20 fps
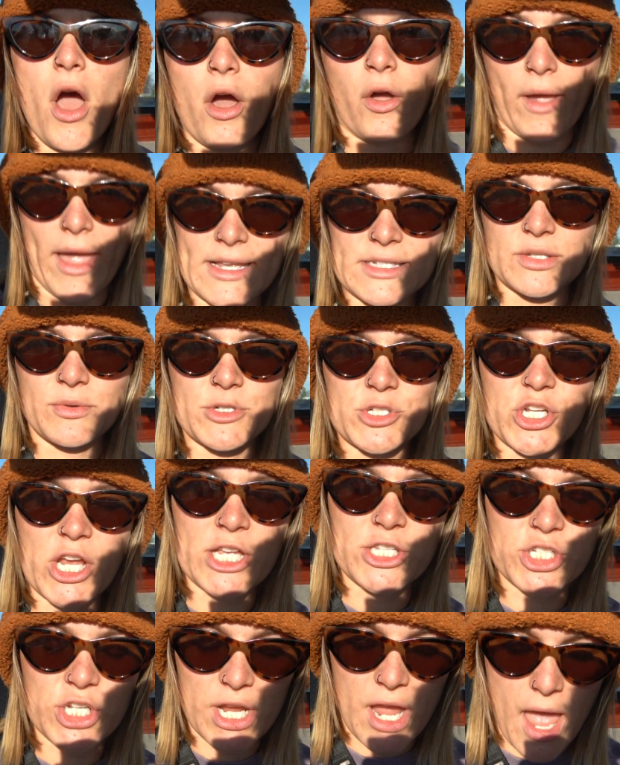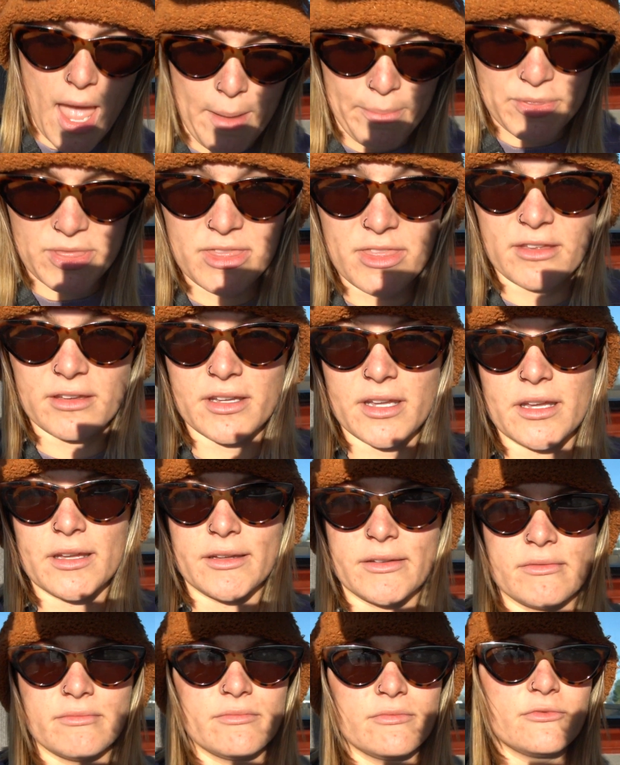Okay, so we're changing up
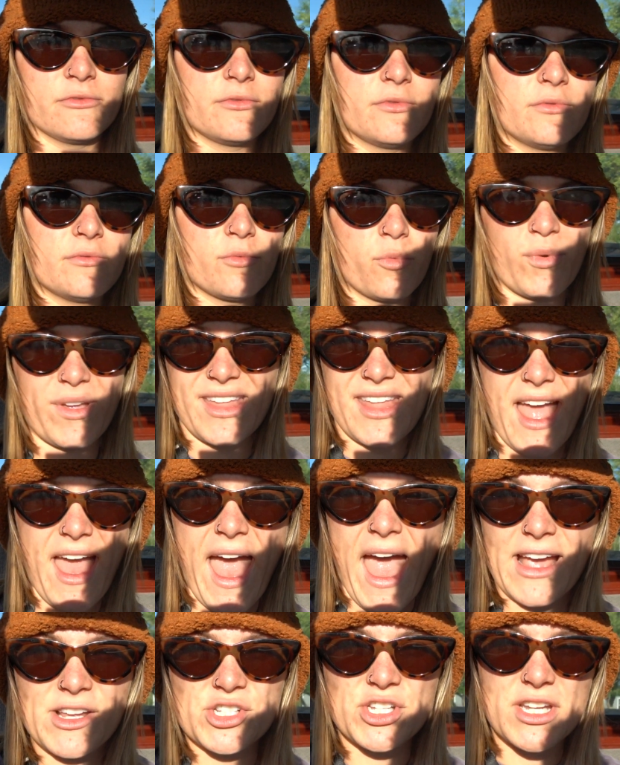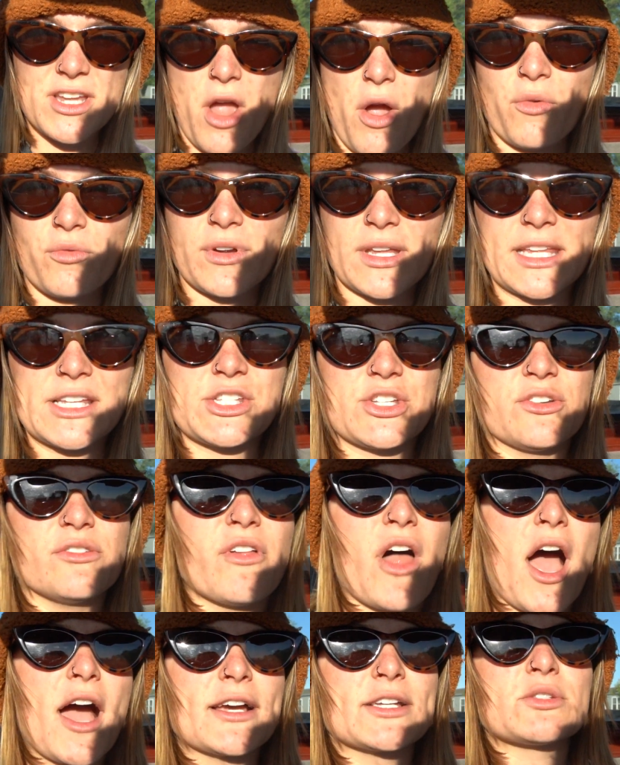the, we not, actually don't really do
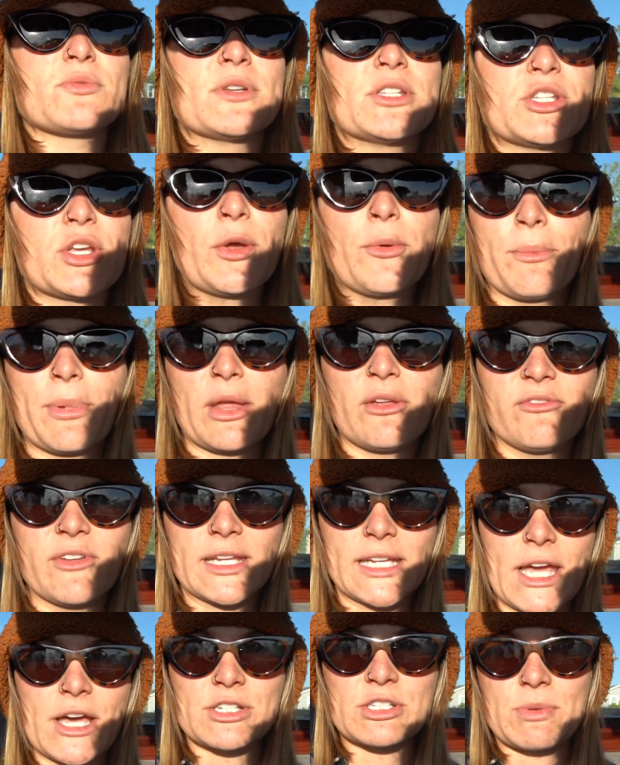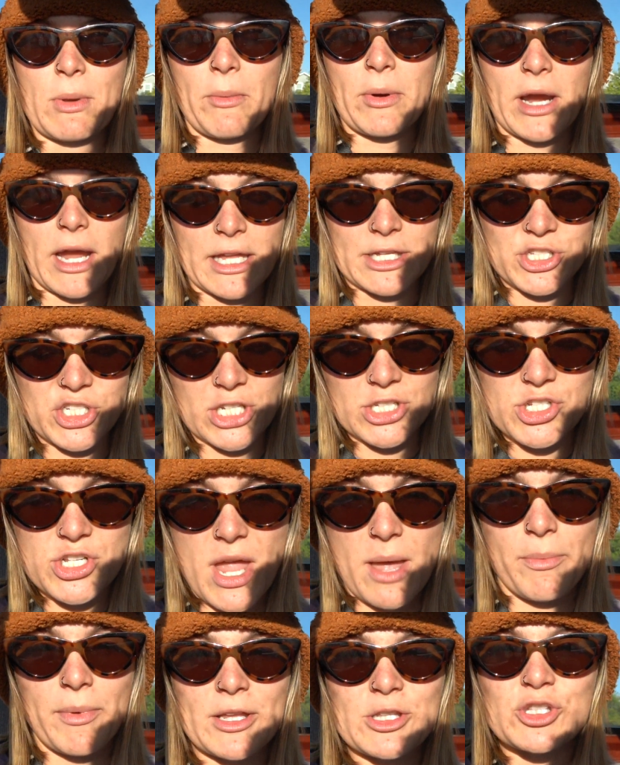vlogs, we do build videos, but we're gonna change
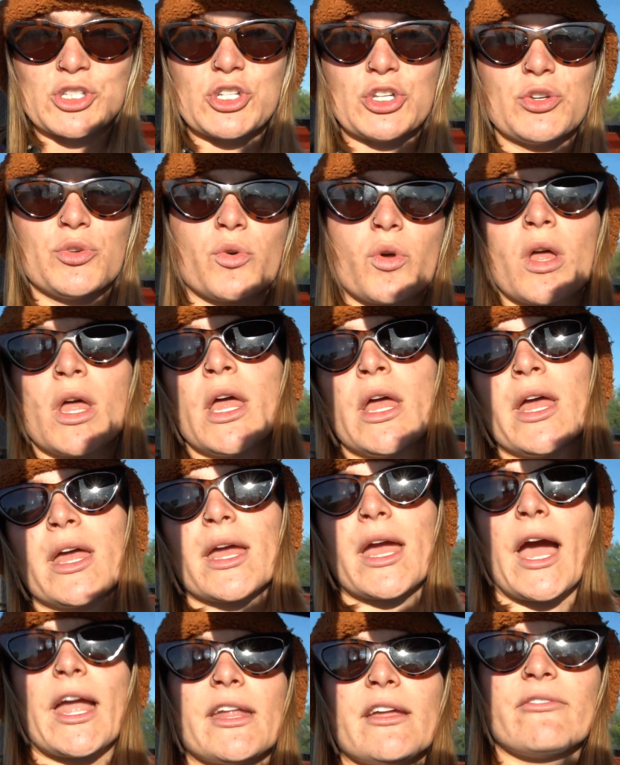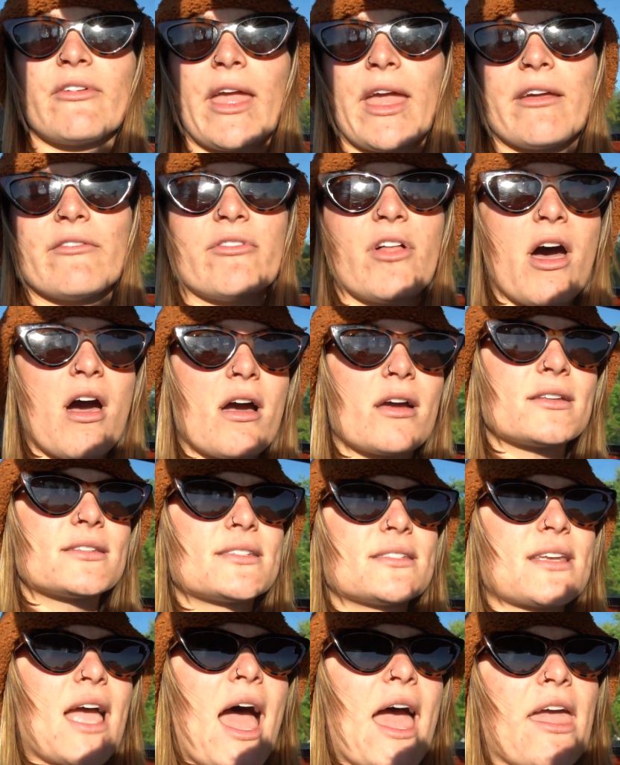it up and do kind of a vlog
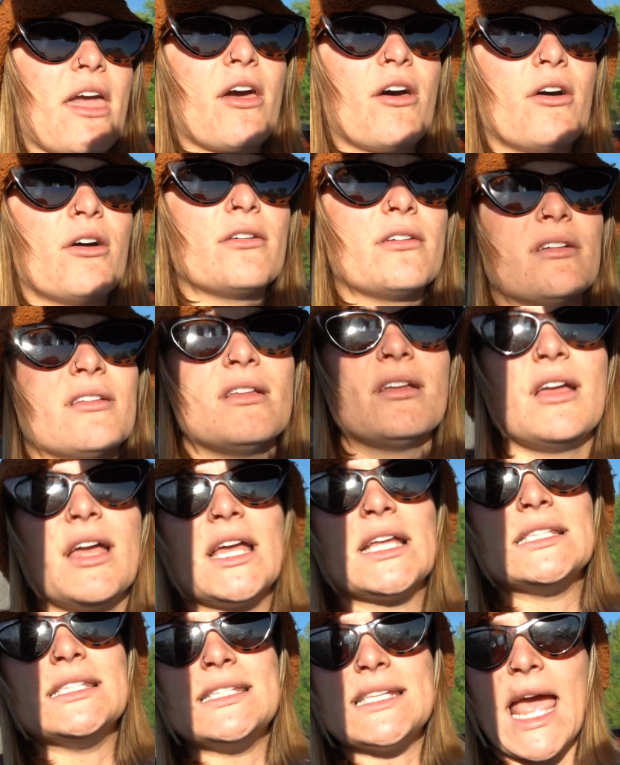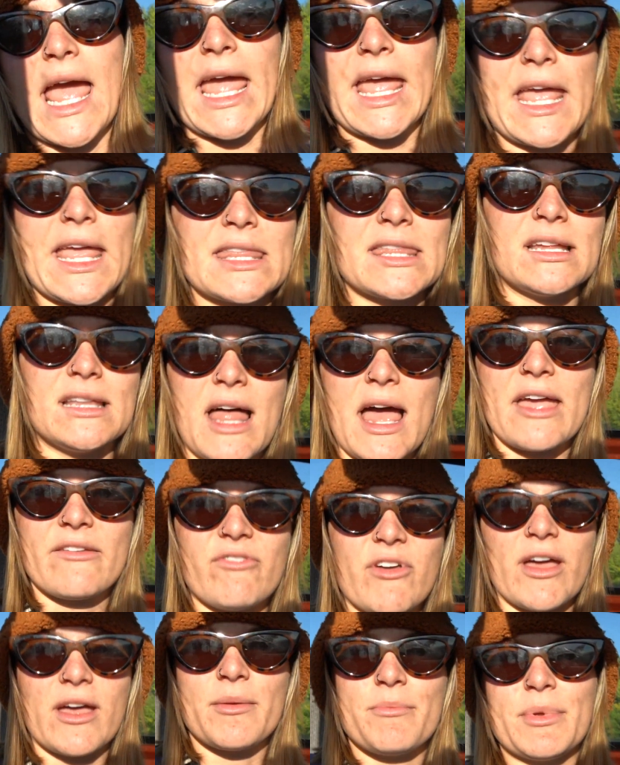style day in the
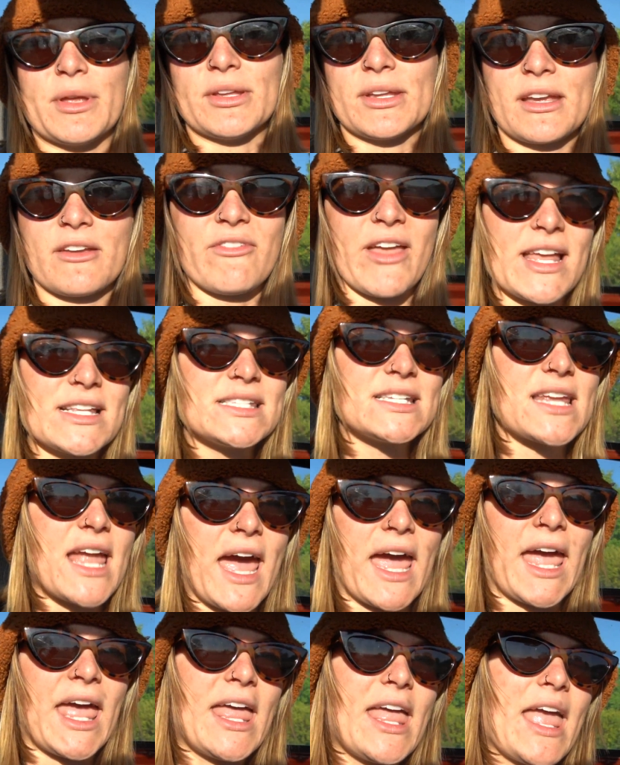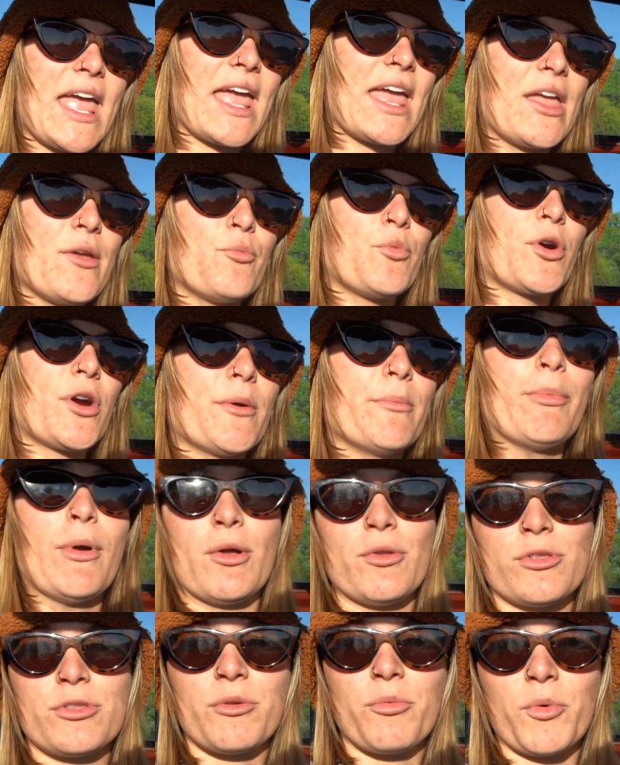life of building a van today. And we're
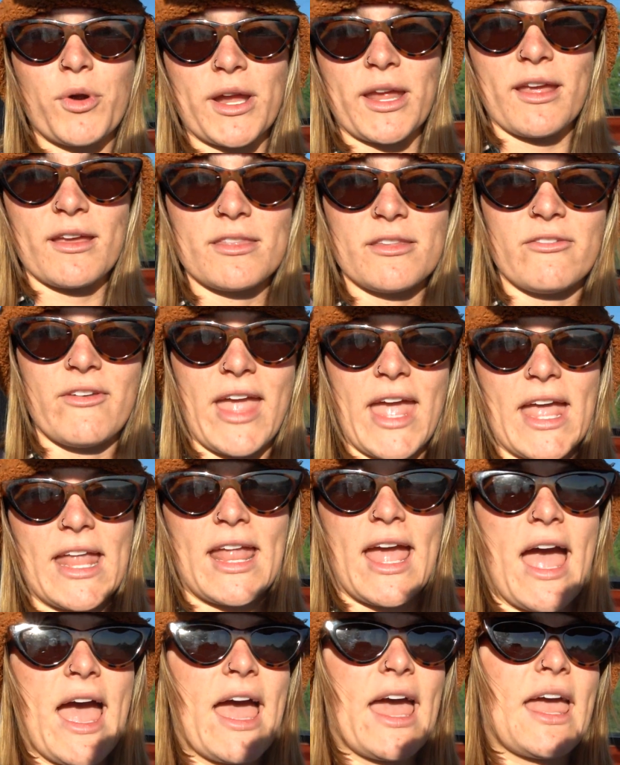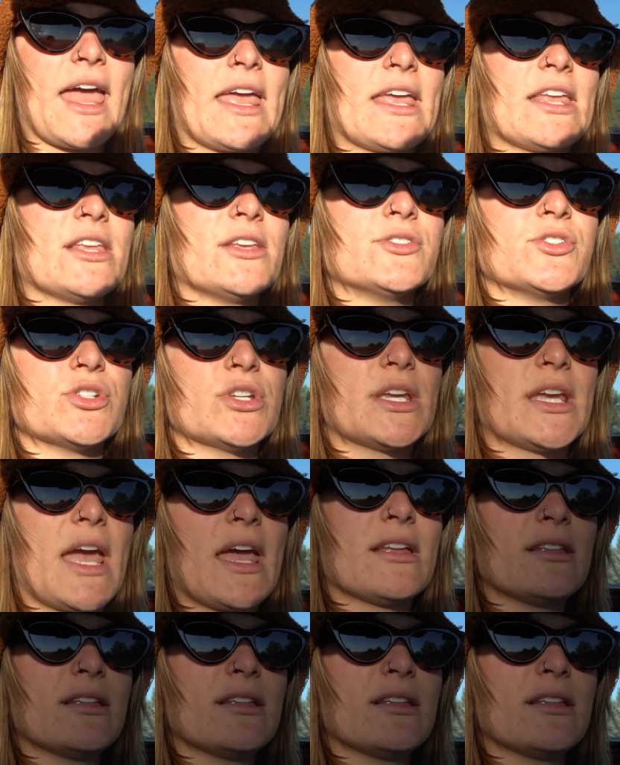both working on the van. I usually